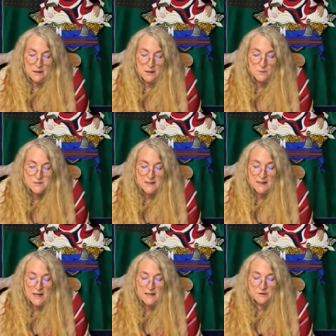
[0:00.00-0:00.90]
I was
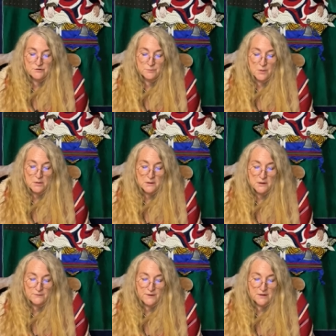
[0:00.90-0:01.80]
engaged upon
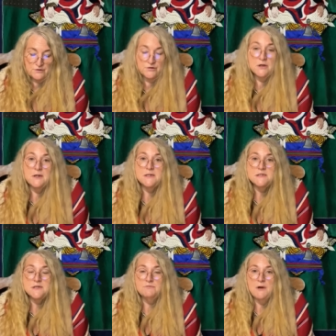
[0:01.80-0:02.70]
an adventure
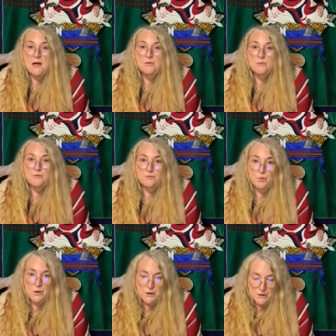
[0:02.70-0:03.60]
into the realm
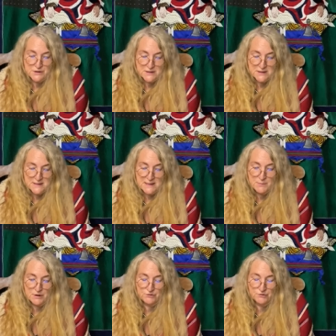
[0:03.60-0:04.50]
of word and
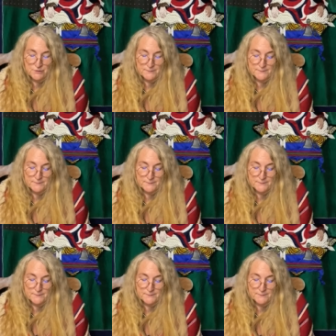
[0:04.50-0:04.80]
image.